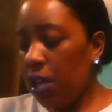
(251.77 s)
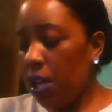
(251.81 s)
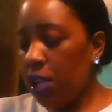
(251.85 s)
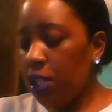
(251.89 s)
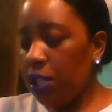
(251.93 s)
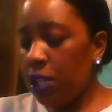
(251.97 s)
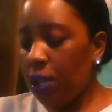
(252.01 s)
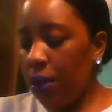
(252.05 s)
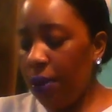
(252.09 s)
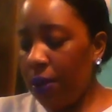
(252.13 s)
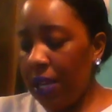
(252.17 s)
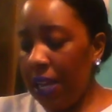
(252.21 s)

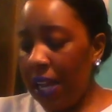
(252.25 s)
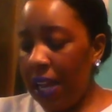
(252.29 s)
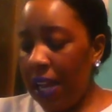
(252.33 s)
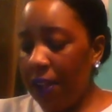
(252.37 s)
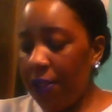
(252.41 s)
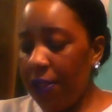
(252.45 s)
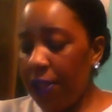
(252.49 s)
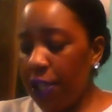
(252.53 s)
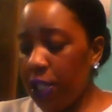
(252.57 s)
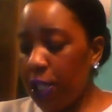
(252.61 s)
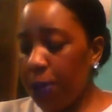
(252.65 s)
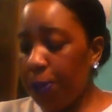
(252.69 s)
So, yeah,
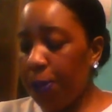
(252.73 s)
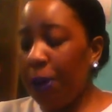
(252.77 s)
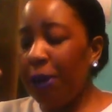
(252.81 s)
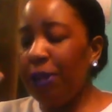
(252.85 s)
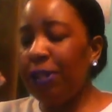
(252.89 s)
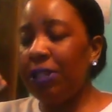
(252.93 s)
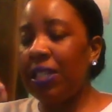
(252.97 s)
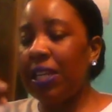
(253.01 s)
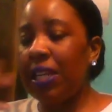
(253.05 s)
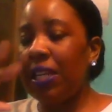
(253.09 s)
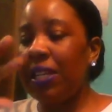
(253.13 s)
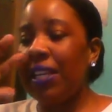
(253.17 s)
this
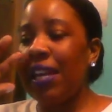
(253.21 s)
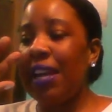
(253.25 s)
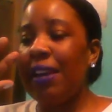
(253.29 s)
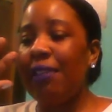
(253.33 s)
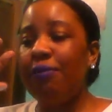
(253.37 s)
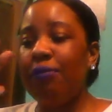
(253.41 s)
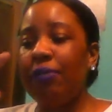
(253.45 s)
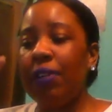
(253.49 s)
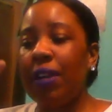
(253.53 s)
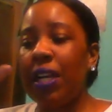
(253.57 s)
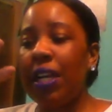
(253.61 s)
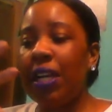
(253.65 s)
person, they're
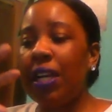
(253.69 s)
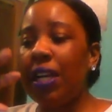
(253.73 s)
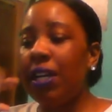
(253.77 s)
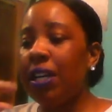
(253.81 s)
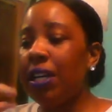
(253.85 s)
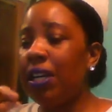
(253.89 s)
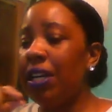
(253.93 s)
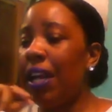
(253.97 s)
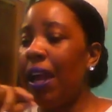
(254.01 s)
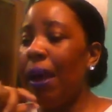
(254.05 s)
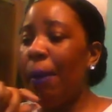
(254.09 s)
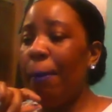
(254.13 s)
really
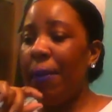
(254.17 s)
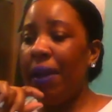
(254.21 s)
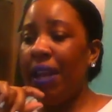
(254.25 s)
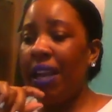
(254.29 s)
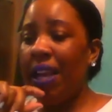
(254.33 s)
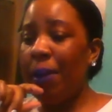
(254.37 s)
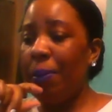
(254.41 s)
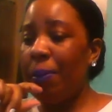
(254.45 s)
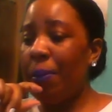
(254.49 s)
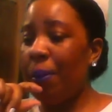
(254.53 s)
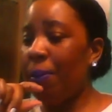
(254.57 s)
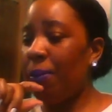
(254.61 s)
good at
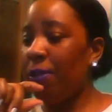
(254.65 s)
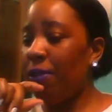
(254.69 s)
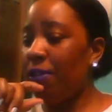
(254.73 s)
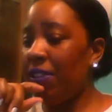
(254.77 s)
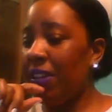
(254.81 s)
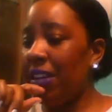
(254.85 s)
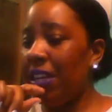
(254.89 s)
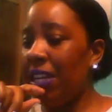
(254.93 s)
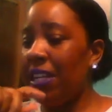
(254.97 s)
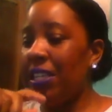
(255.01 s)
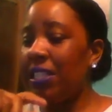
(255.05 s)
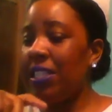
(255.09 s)
making
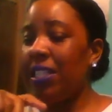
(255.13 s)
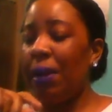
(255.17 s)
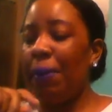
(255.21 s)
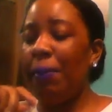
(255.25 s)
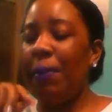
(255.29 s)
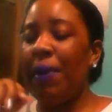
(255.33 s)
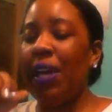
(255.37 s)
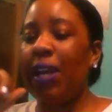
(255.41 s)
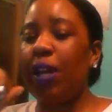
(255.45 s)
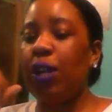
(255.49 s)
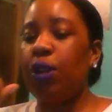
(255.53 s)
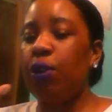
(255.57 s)
memories and
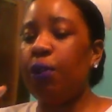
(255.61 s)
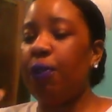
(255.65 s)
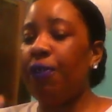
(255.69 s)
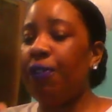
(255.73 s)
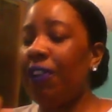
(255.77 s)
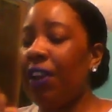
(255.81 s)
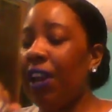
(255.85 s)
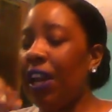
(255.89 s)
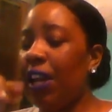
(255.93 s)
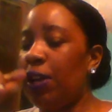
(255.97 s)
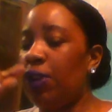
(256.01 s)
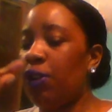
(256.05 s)
making you
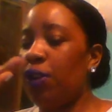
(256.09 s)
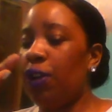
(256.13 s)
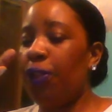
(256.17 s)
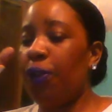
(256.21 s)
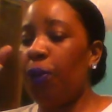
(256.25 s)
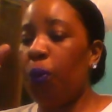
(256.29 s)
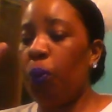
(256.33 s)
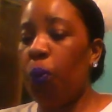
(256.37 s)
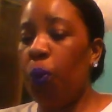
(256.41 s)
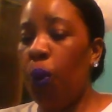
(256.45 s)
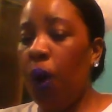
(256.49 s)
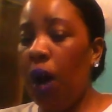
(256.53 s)
feel like you're
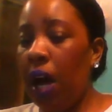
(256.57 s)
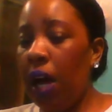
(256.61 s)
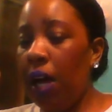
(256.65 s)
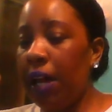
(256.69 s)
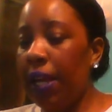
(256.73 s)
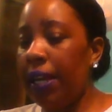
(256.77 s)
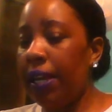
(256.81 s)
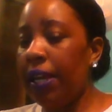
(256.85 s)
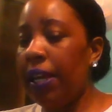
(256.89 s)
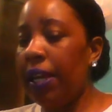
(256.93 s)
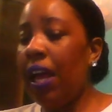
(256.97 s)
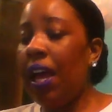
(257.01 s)
the
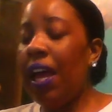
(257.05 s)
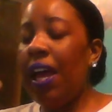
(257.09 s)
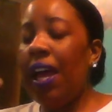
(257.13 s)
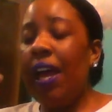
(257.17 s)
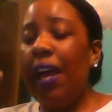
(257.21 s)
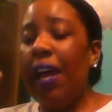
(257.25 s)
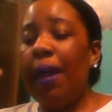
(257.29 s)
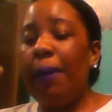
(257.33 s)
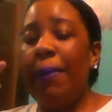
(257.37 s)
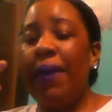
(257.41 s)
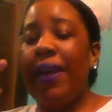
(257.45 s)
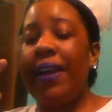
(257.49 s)
one
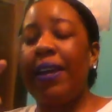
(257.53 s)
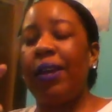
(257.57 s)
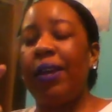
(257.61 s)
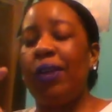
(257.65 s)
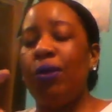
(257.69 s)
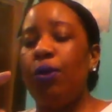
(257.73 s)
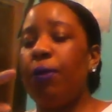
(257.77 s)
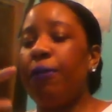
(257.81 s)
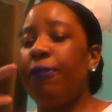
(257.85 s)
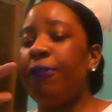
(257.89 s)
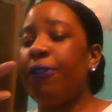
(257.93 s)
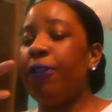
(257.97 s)
and
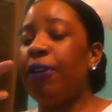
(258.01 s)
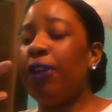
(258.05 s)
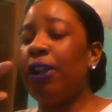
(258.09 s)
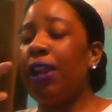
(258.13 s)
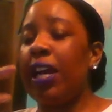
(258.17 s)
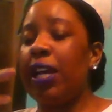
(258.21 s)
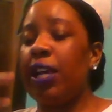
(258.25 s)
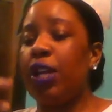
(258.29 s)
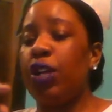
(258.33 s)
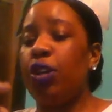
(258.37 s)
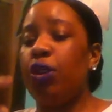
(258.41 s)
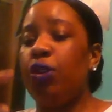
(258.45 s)
making you feel
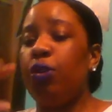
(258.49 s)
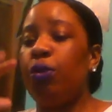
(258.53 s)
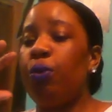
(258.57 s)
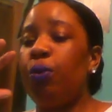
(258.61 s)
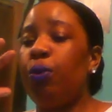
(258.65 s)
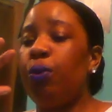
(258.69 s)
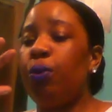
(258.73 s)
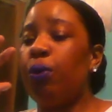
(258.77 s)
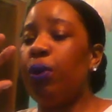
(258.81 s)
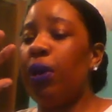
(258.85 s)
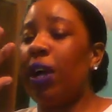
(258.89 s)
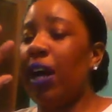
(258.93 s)
like
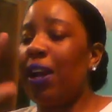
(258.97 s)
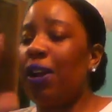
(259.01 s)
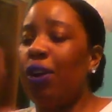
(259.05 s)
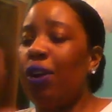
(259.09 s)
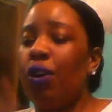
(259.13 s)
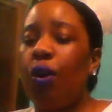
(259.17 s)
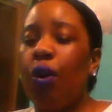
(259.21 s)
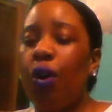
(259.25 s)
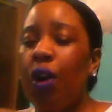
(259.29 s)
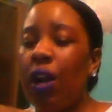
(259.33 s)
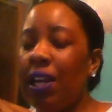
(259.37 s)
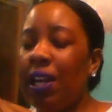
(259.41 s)
you got it
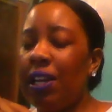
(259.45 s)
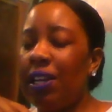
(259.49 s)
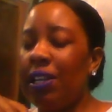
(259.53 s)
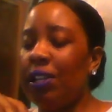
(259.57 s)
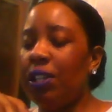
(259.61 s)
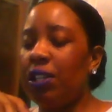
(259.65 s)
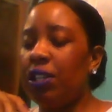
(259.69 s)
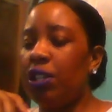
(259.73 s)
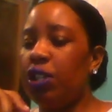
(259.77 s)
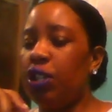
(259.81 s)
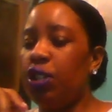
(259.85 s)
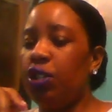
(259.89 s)
all
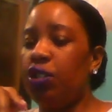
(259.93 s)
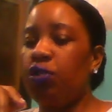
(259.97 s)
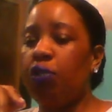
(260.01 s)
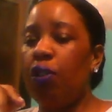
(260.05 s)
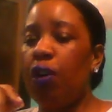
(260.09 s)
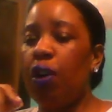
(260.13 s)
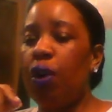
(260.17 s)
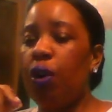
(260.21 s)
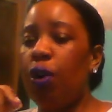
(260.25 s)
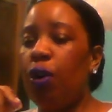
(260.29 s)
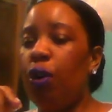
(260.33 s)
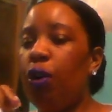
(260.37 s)
under
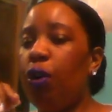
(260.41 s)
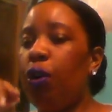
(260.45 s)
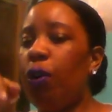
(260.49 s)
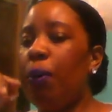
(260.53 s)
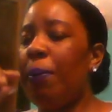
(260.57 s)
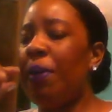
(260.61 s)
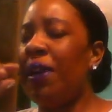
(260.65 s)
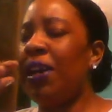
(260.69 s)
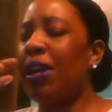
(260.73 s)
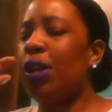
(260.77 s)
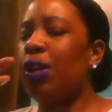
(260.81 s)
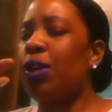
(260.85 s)
control and
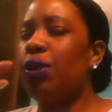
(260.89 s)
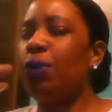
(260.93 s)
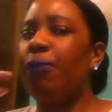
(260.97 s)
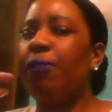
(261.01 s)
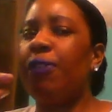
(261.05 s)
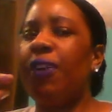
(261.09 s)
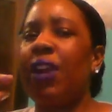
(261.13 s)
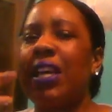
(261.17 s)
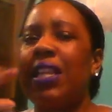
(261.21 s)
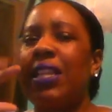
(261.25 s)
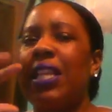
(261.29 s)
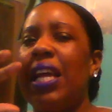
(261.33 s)
making you
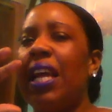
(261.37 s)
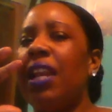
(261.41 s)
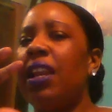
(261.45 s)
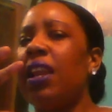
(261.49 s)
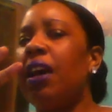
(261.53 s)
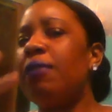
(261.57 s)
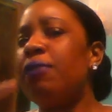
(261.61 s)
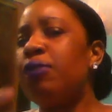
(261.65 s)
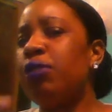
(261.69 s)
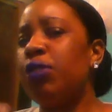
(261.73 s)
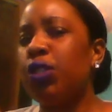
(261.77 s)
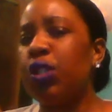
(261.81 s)
feel like they
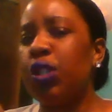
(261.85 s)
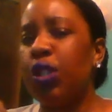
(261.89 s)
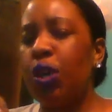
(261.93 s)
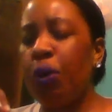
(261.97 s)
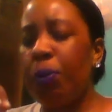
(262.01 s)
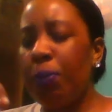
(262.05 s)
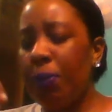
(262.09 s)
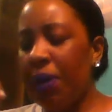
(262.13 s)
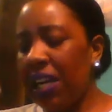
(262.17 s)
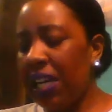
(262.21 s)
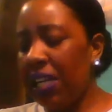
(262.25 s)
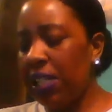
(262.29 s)
love you
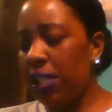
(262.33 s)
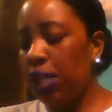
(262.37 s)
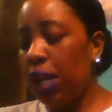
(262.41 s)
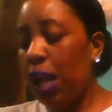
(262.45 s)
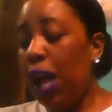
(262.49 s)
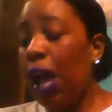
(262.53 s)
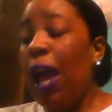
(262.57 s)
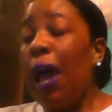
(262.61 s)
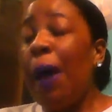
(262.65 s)
so much.